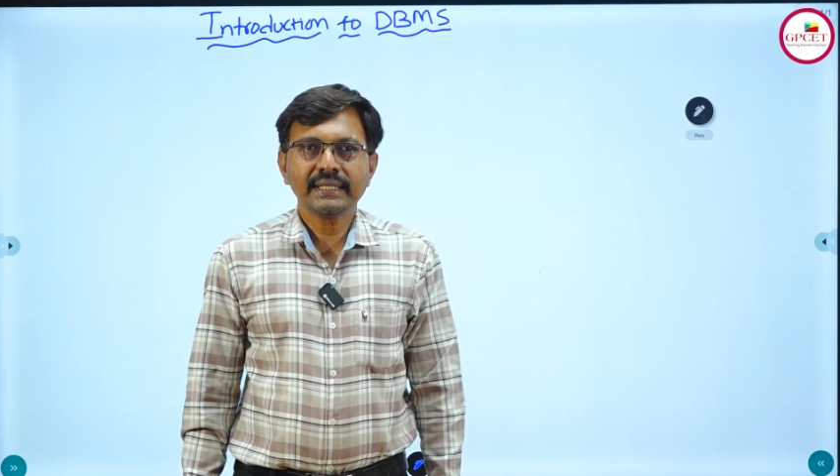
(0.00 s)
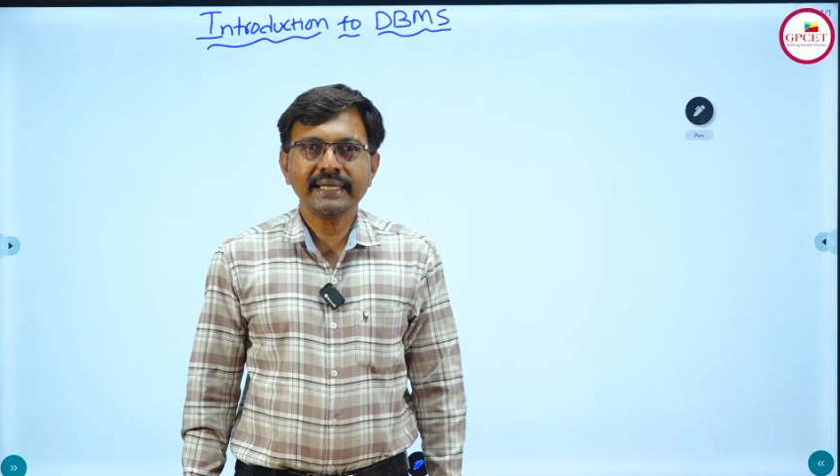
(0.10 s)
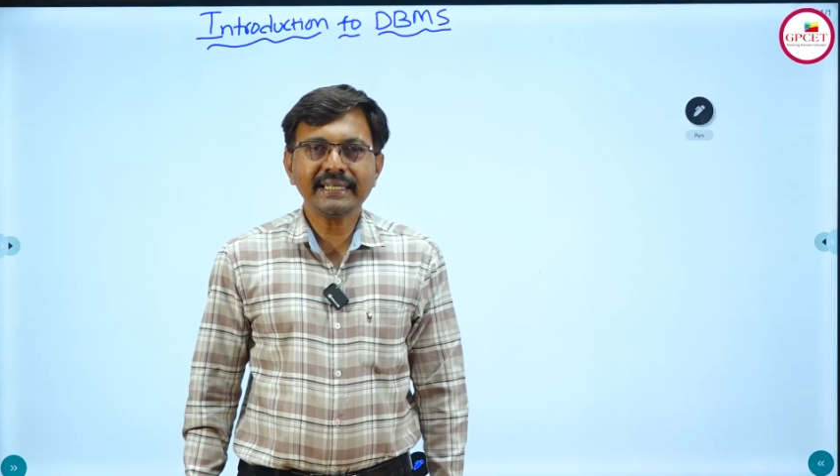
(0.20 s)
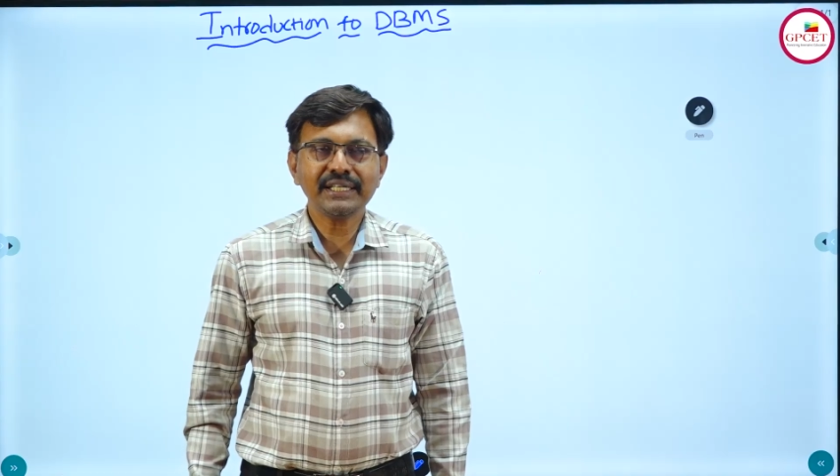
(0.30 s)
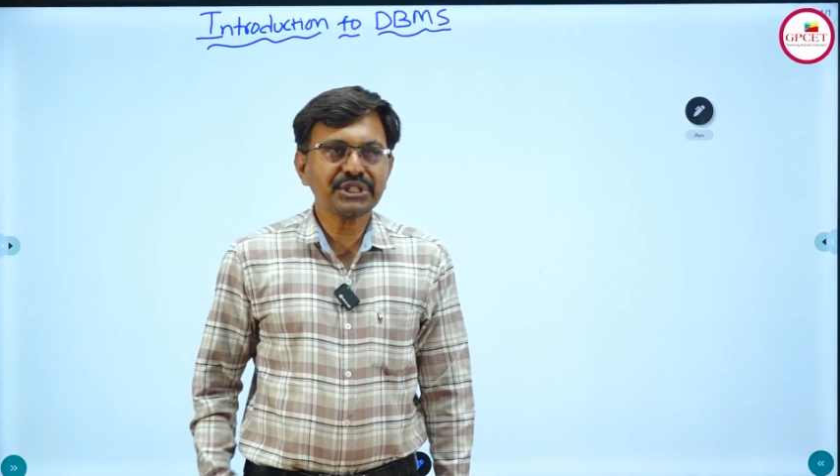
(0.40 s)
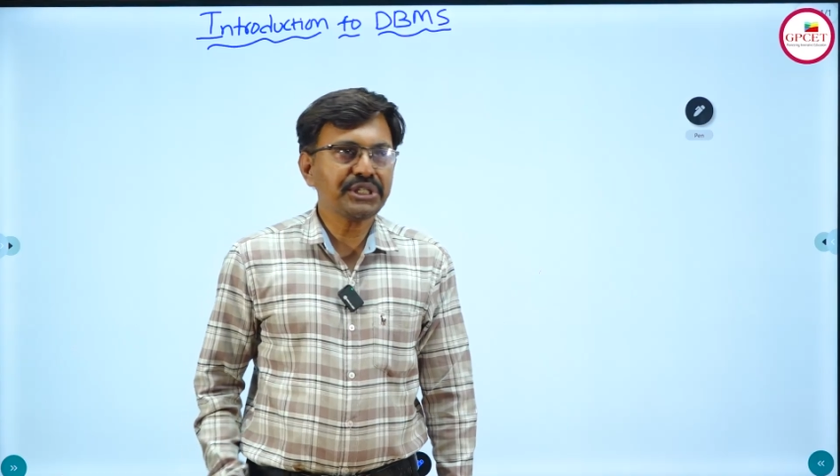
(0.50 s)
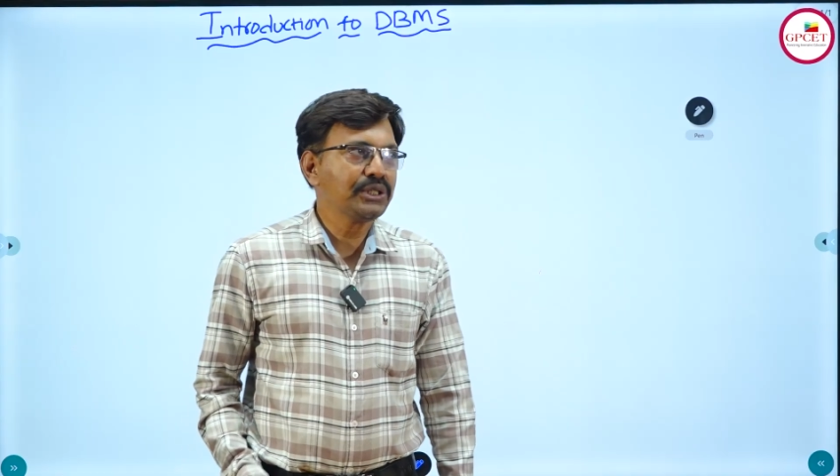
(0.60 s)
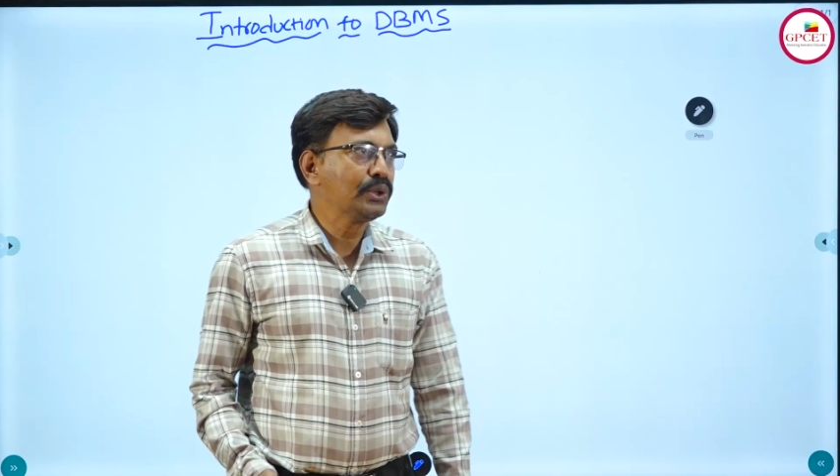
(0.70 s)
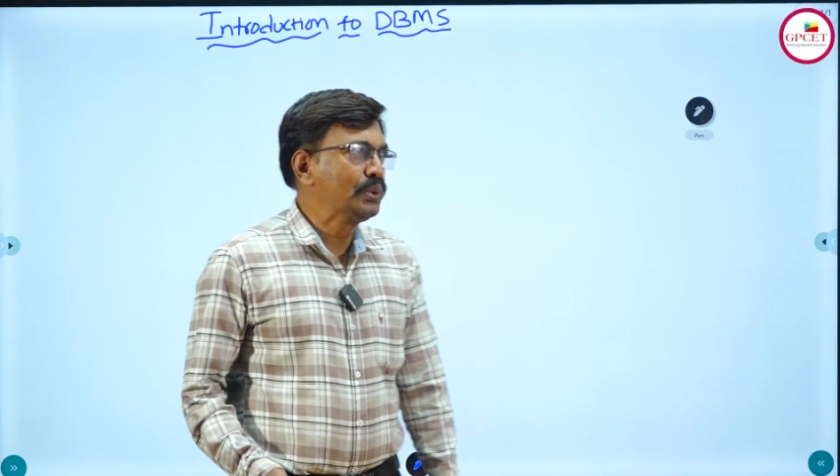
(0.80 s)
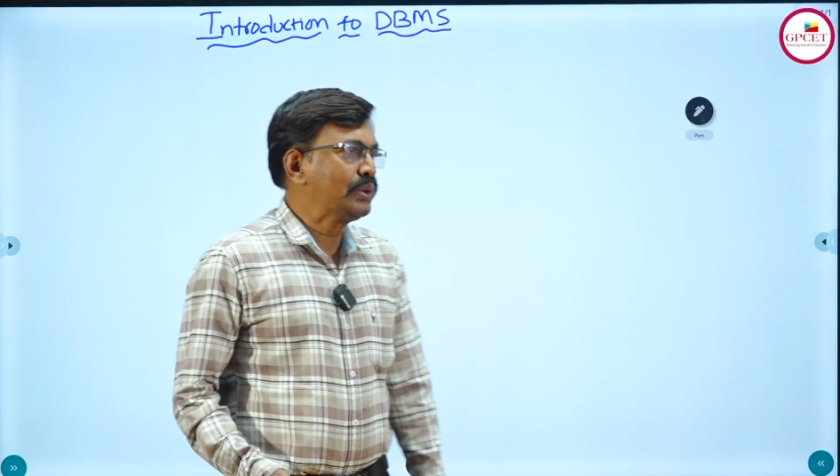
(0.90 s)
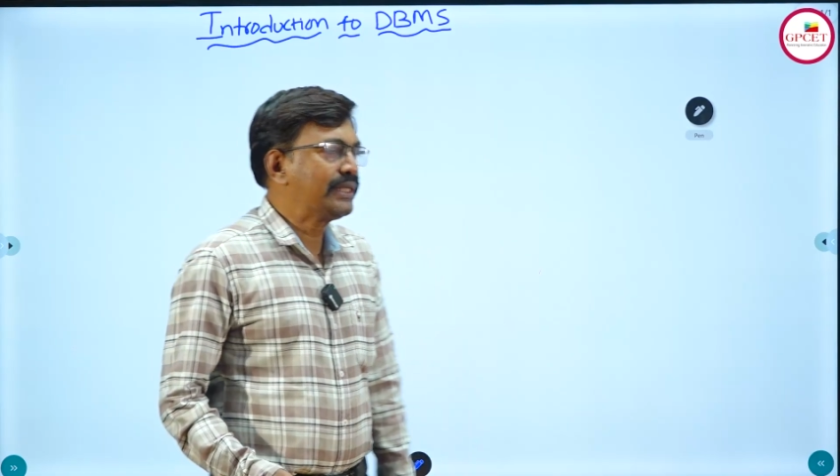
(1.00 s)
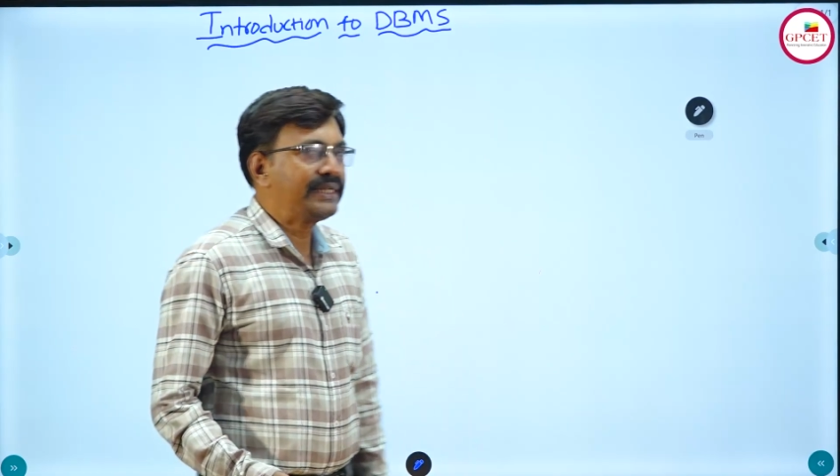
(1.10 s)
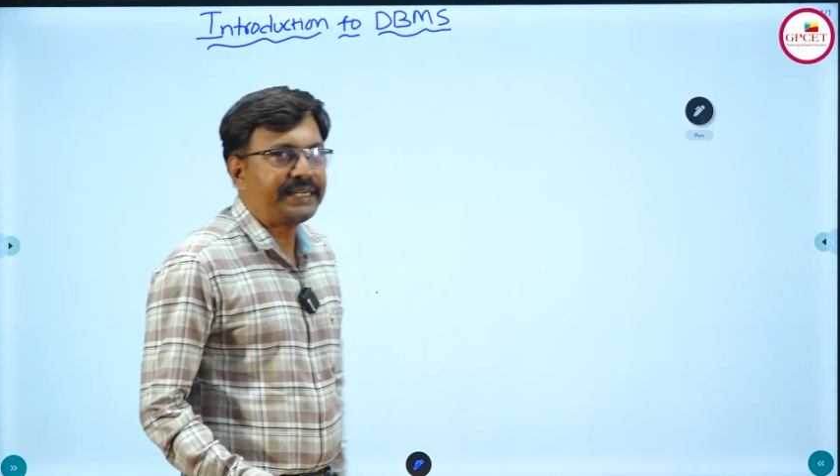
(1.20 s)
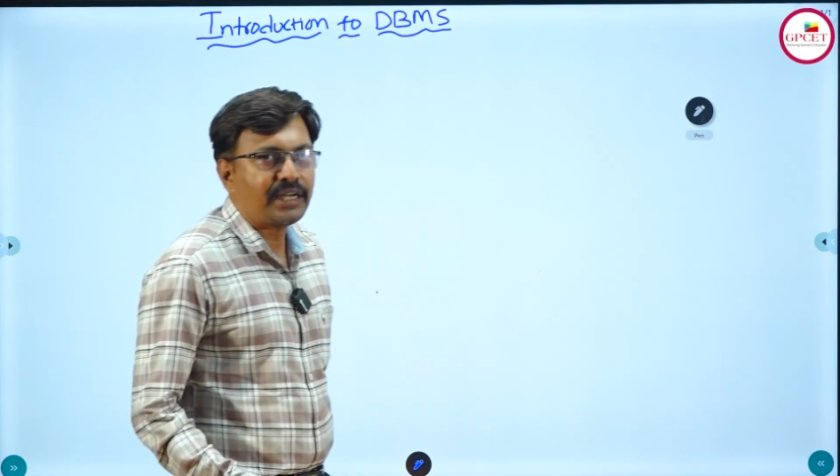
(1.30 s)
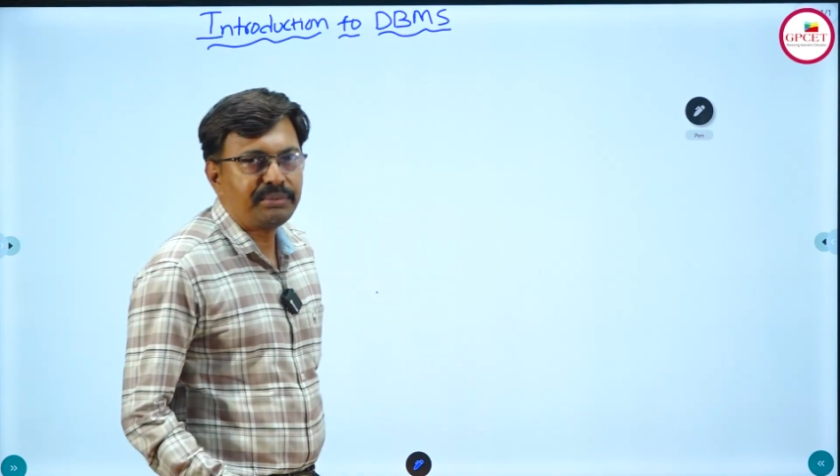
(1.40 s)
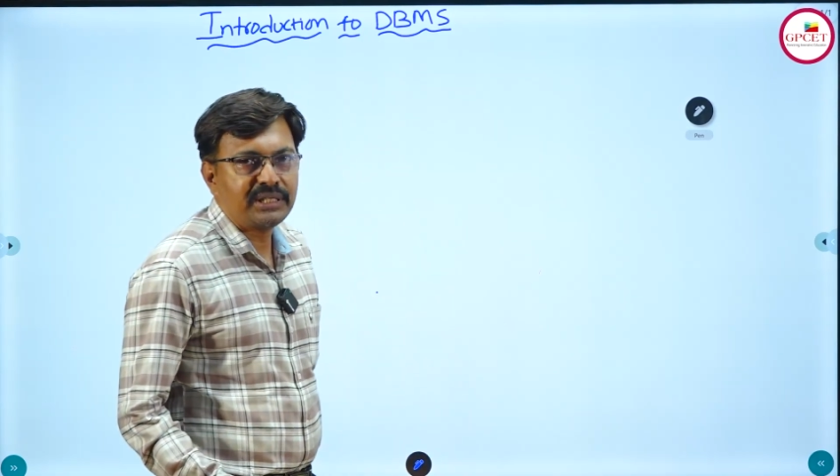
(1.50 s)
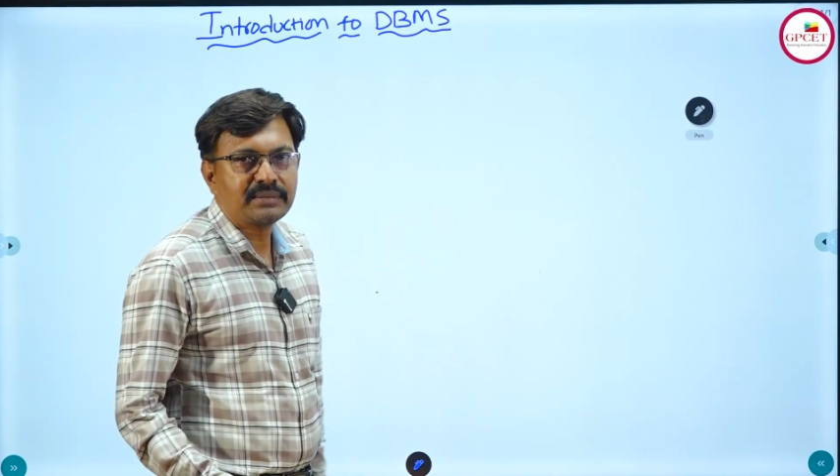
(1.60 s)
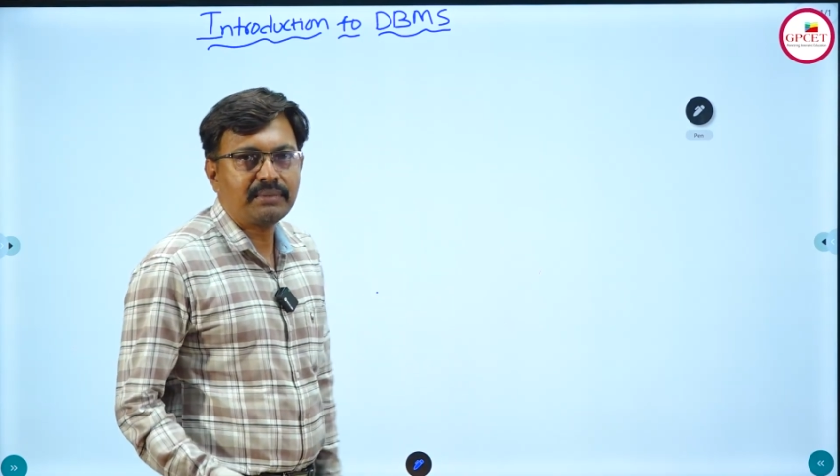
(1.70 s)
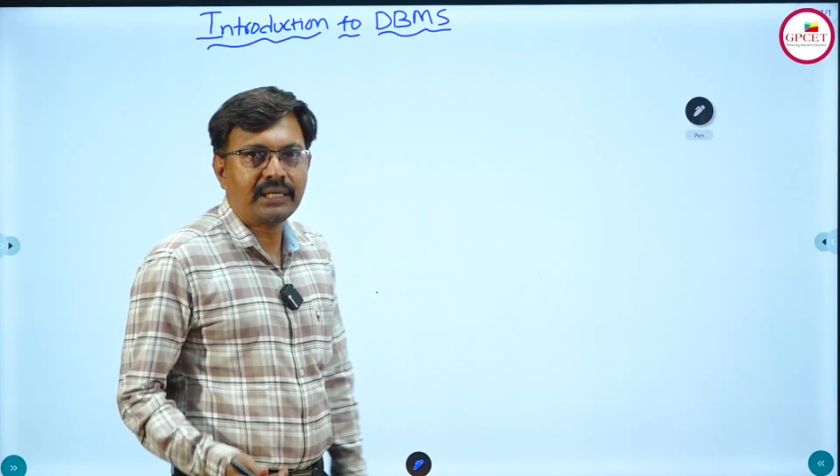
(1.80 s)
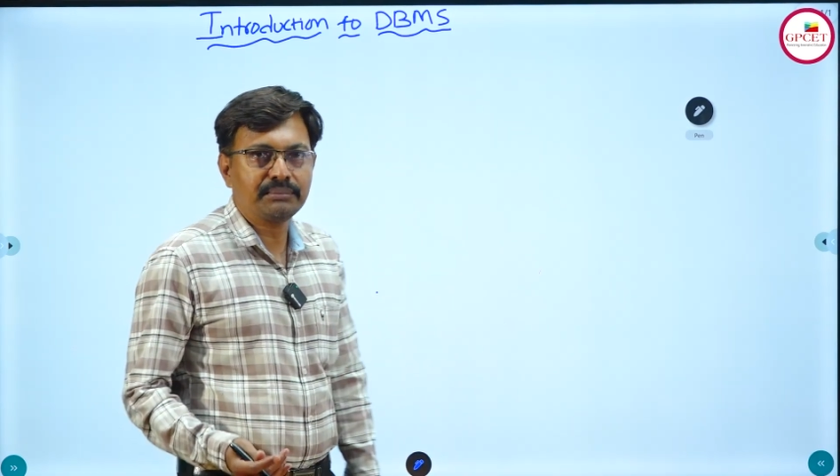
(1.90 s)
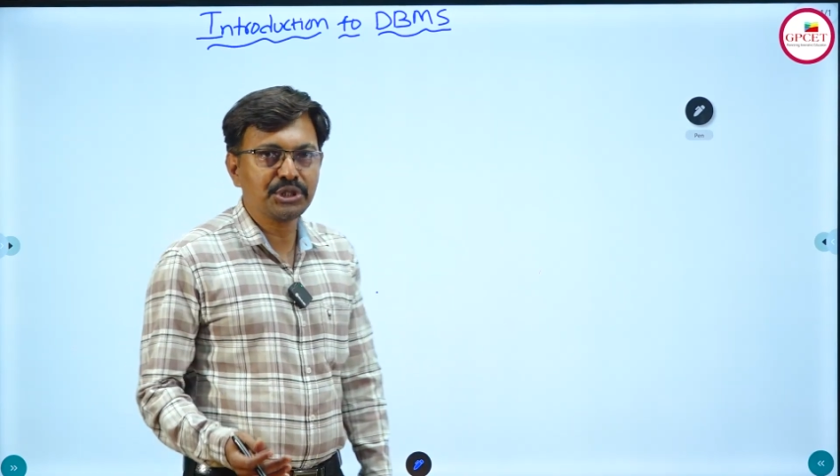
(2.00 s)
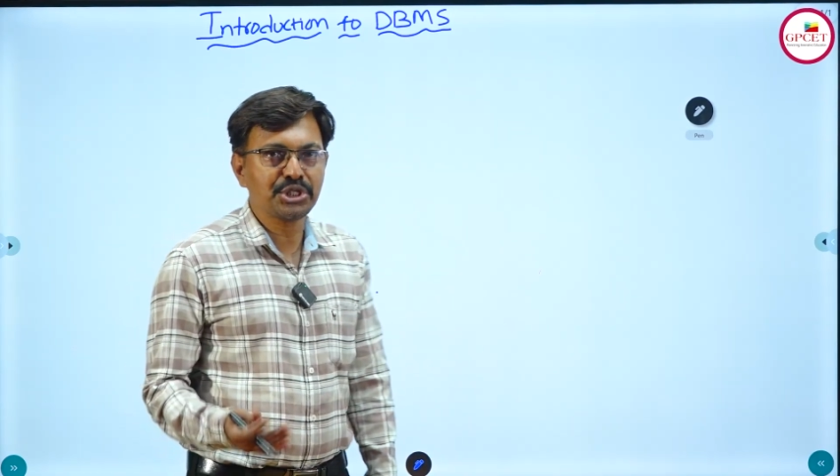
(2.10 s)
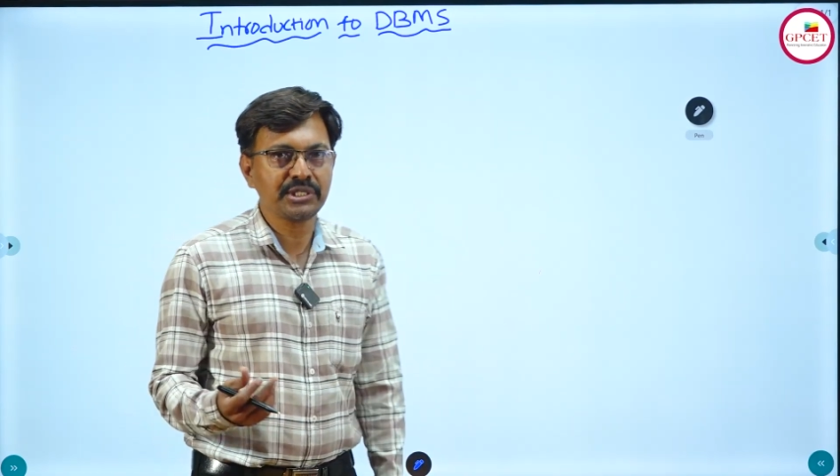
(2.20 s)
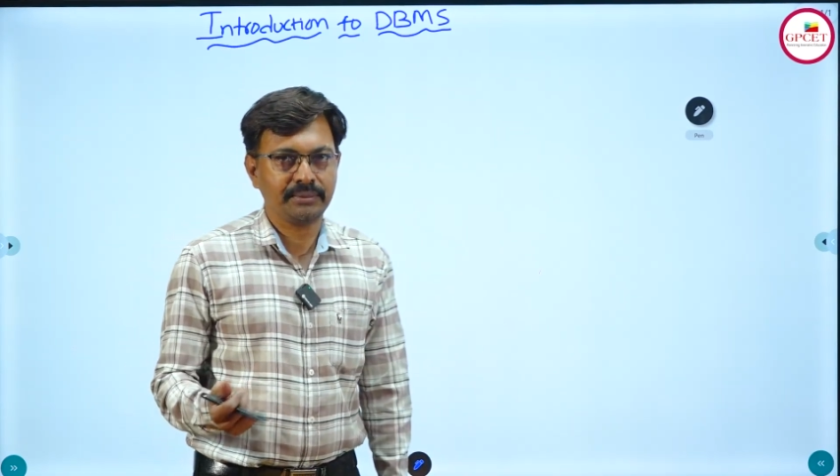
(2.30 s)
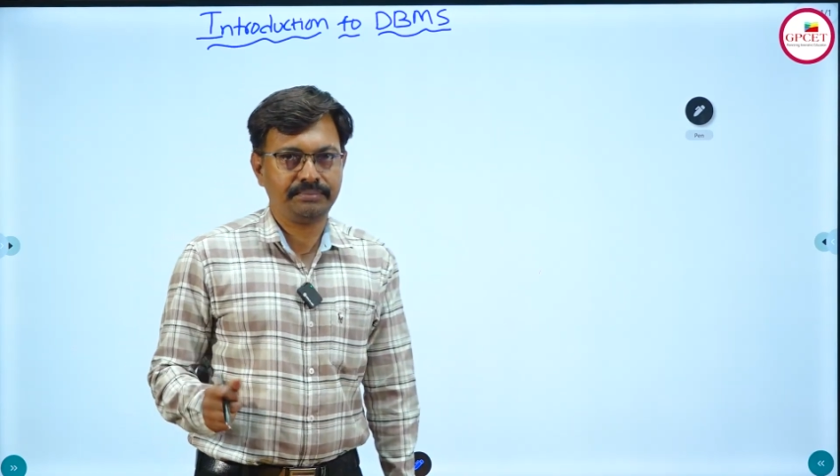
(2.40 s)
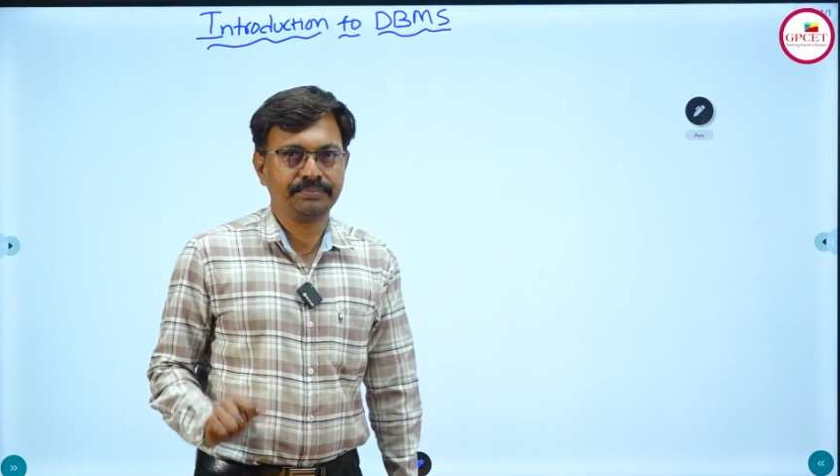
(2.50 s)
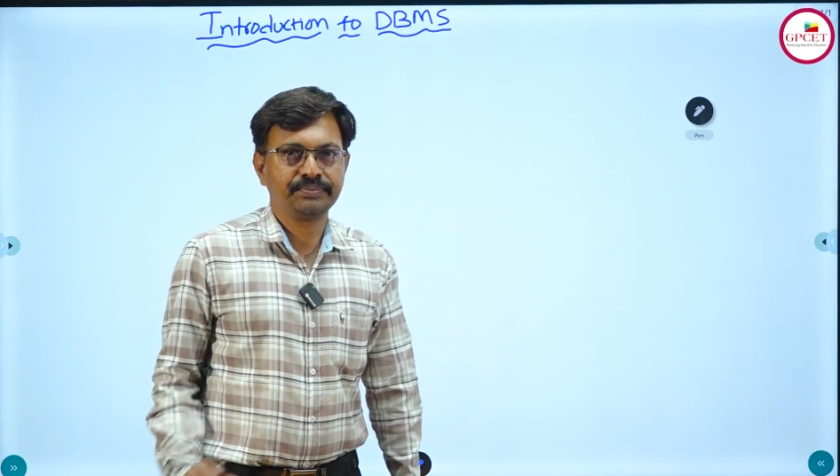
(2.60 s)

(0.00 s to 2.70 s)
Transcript: Introduction to Database Management System.